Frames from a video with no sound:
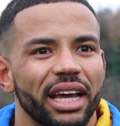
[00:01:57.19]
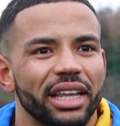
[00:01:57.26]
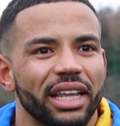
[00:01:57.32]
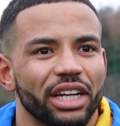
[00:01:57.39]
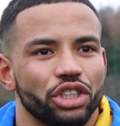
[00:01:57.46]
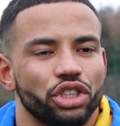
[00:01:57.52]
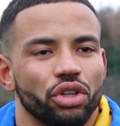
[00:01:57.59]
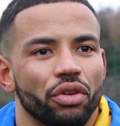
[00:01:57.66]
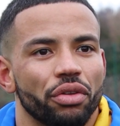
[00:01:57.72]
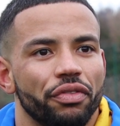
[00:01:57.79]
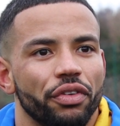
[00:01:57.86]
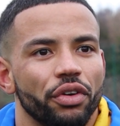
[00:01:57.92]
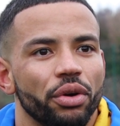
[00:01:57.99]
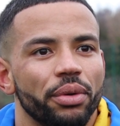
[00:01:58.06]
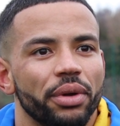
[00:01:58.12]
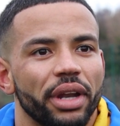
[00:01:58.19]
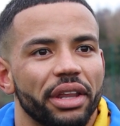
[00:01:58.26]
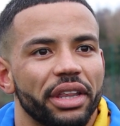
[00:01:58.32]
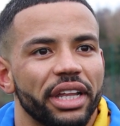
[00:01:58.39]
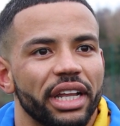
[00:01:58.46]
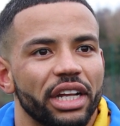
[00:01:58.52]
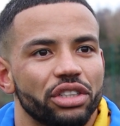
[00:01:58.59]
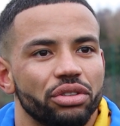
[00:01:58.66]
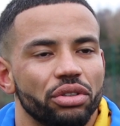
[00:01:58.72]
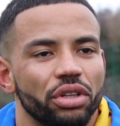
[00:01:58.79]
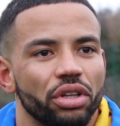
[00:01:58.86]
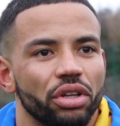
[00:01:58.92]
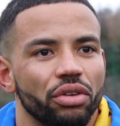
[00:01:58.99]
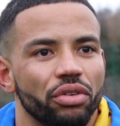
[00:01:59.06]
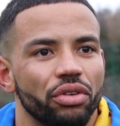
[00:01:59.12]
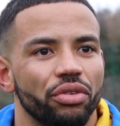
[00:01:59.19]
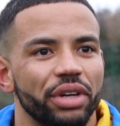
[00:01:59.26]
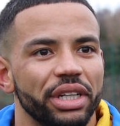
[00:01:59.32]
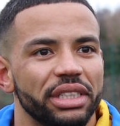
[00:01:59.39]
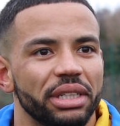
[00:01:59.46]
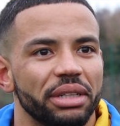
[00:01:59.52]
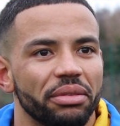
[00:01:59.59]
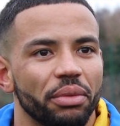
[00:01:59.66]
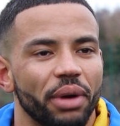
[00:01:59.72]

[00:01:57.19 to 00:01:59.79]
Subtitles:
that's shone through, and I think that's the reason